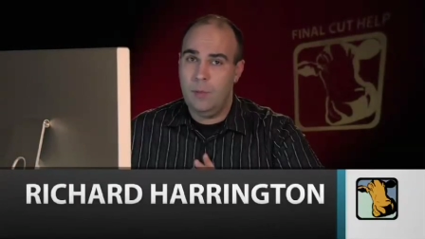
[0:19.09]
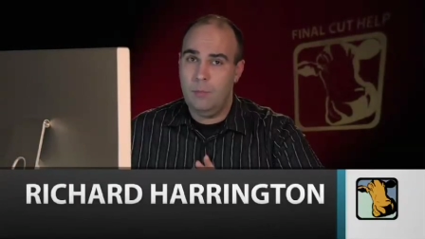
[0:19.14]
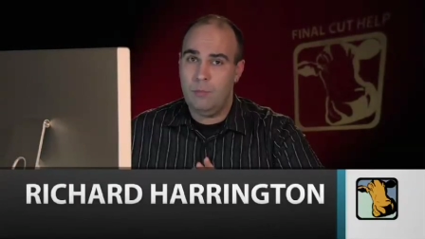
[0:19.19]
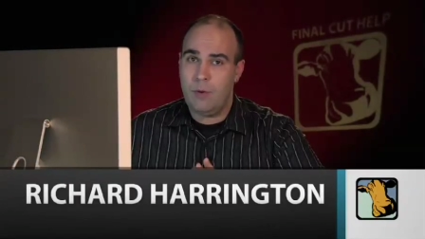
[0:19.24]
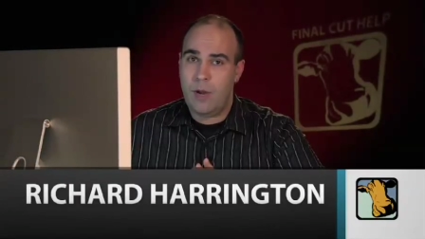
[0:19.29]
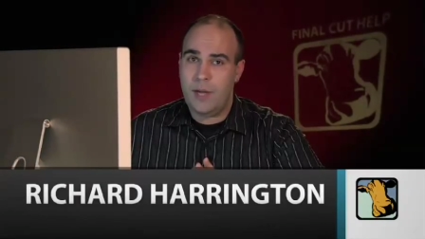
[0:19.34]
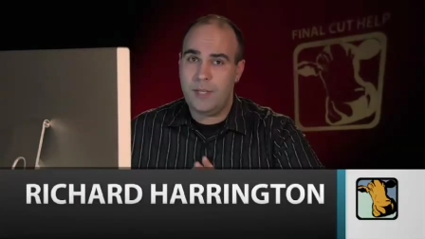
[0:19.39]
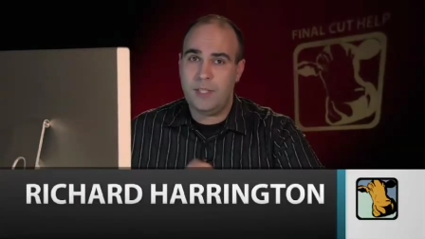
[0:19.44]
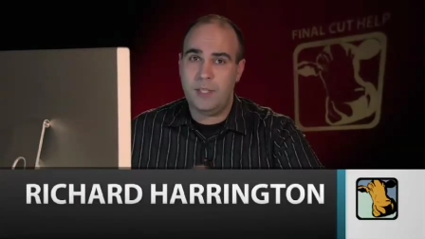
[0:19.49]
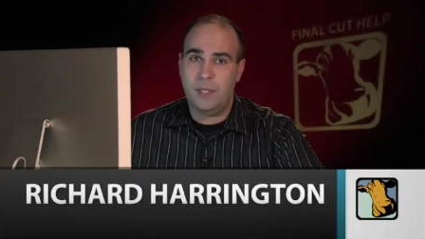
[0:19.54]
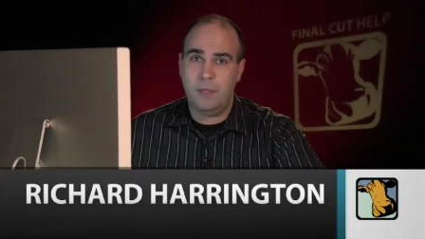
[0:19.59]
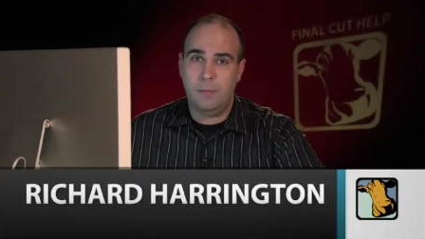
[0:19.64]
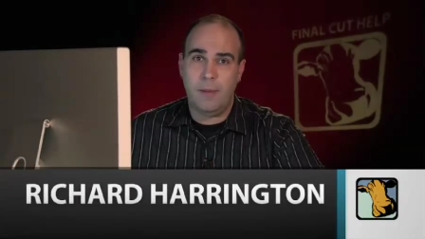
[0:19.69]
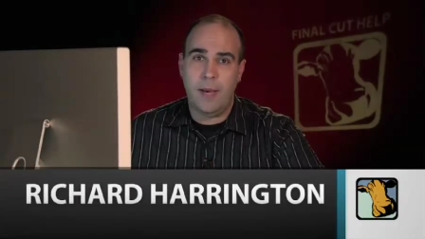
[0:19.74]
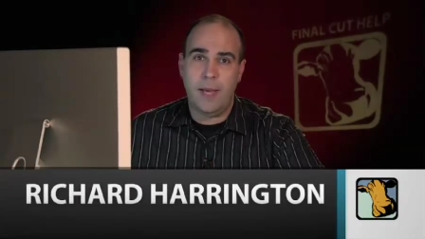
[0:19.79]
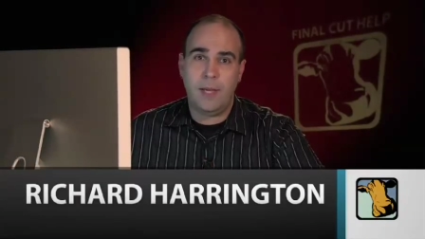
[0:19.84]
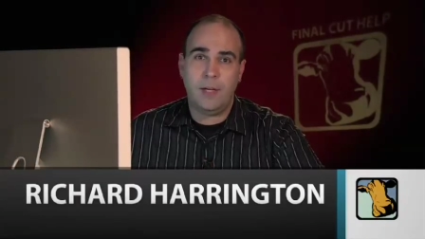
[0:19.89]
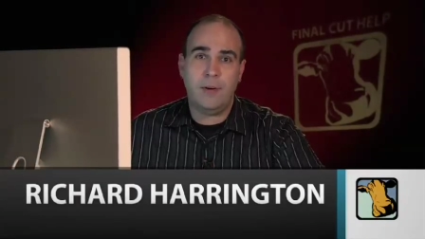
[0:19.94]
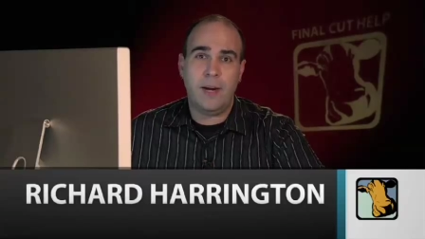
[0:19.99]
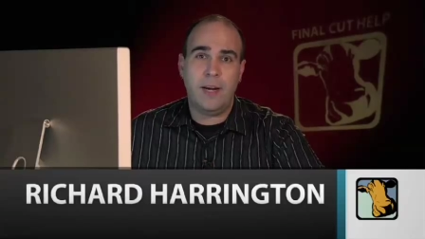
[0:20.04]
brought to you
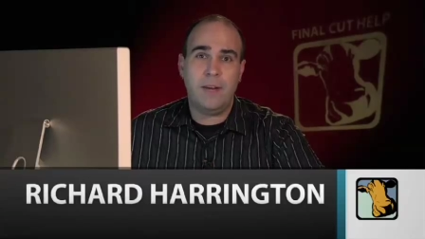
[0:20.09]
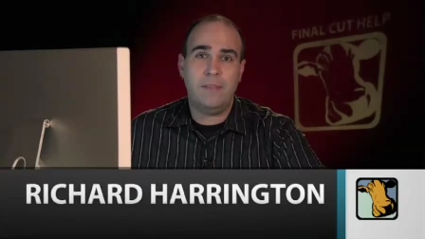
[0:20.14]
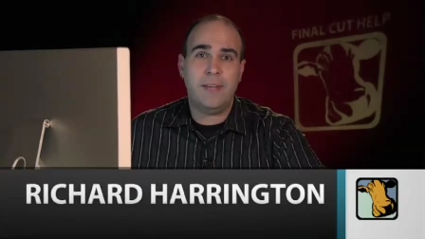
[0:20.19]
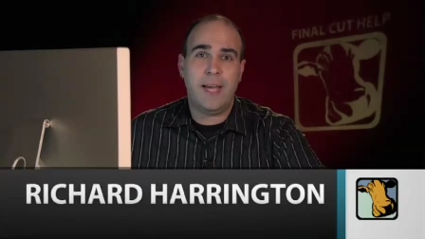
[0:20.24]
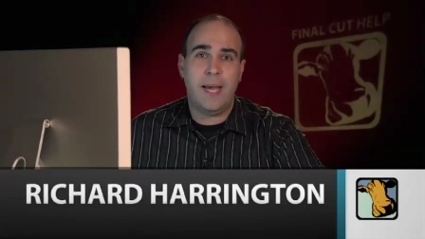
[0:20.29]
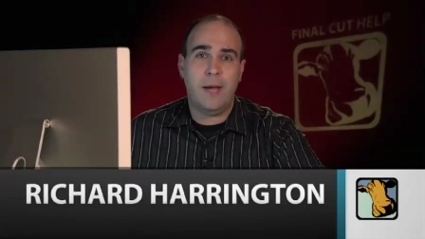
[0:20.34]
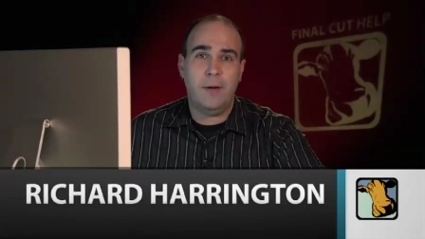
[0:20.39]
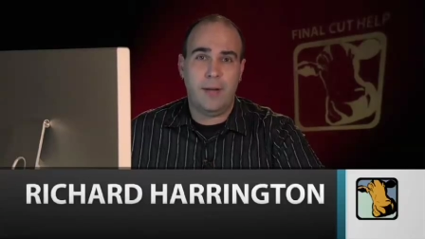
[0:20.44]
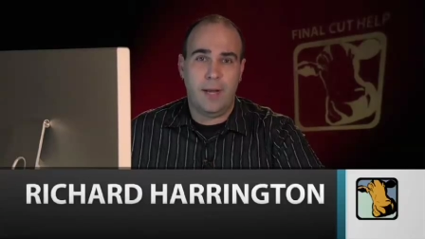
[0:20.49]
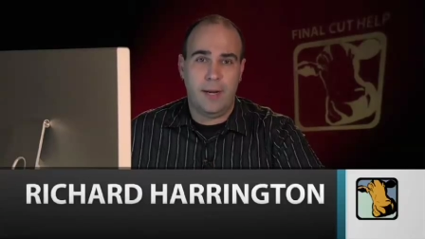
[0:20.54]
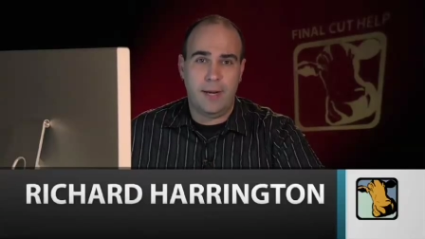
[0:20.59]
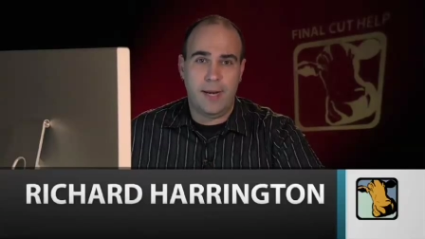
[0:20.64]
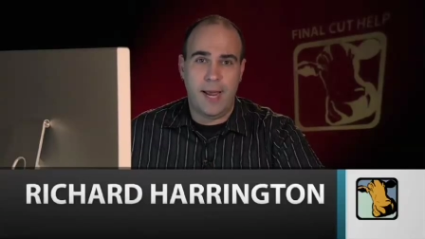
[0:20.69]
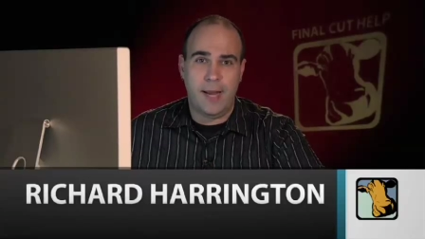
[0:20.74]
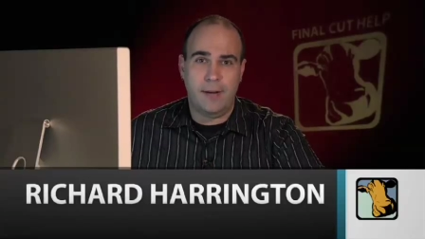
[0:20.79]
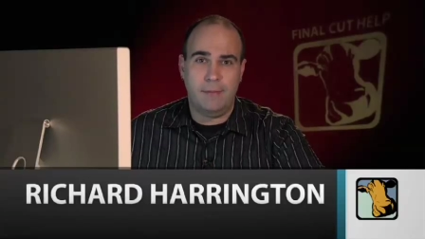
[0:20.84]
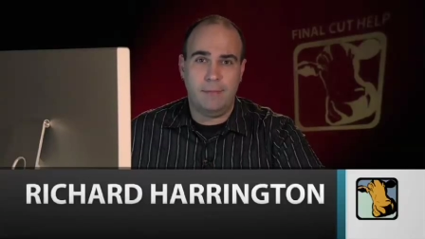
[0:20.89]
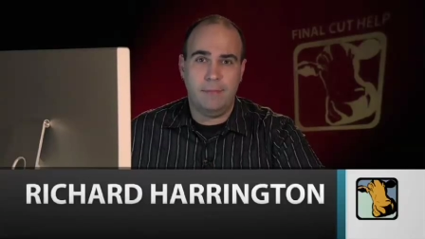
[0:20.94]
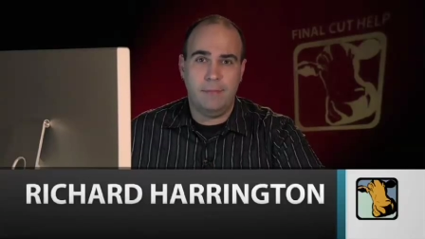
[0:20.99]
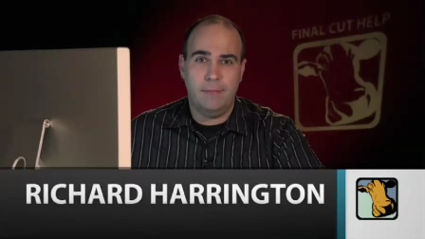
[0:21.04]
by Creative Cow dot
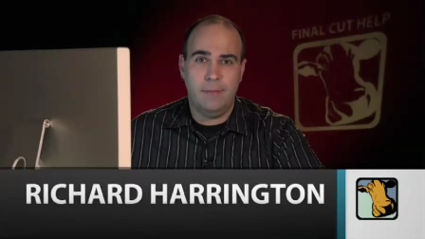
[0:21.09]
net.